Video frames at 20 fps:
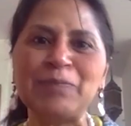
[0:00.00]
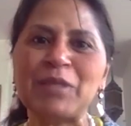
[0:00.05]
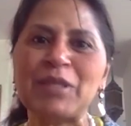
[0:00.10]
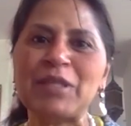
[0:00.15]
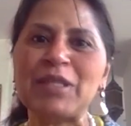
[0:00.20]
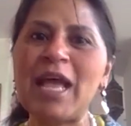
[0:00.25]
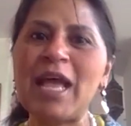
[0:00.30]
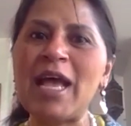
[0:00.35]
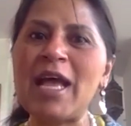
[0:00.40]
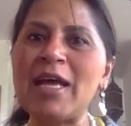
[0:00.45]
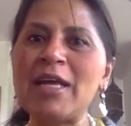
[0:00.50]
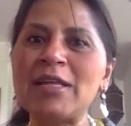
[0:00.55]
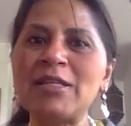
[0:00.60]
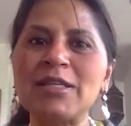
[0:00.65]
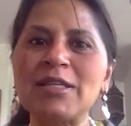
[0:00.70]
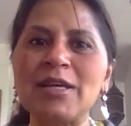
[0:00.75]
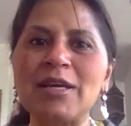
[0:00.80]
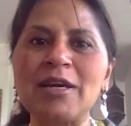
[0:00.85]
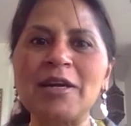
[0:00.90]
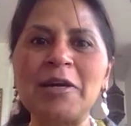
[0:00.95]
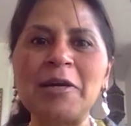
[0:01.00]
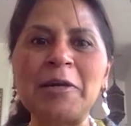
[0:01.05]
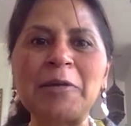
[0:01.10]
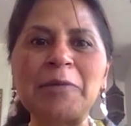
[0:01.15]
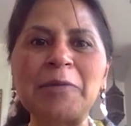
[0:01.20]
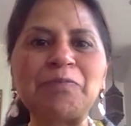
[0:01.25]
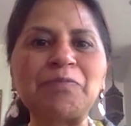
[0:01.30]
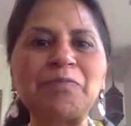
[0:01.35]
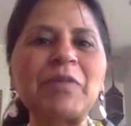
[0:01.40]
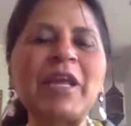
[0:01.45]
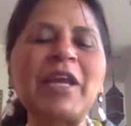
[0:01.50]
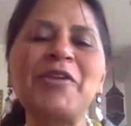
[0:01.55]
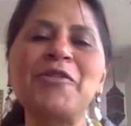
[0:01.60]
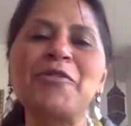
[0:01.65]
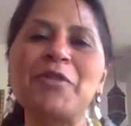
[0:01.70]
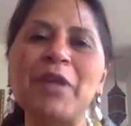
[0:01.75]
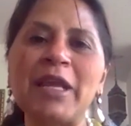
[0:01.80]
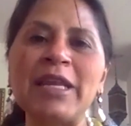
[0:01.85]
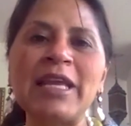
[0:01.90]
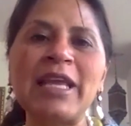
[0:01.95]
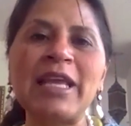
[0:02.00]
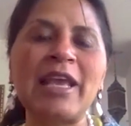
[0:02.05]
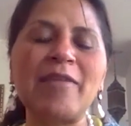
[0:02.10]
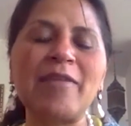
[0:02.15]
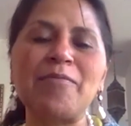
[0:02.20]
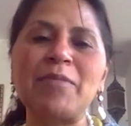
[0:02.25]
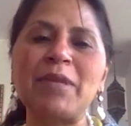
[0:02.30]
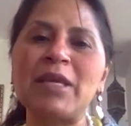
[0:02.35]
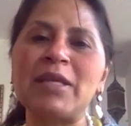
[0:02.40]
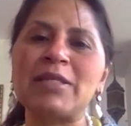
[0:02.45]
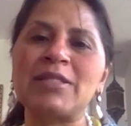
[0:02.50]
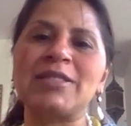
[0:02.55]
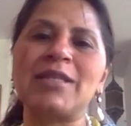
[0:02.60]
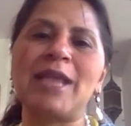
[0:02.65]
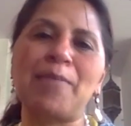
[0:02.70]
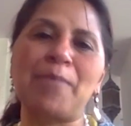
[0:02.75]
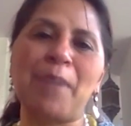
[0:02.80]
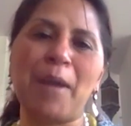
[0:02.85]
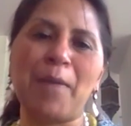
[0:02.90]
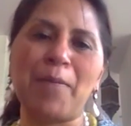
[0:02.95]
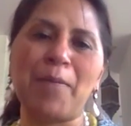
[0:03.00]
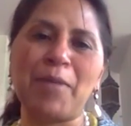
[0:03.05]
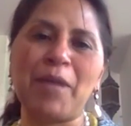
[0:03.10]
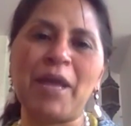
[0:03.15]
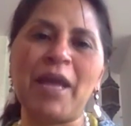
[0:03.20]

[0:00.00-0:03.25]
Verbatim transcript: that uh, it really gave me a step up.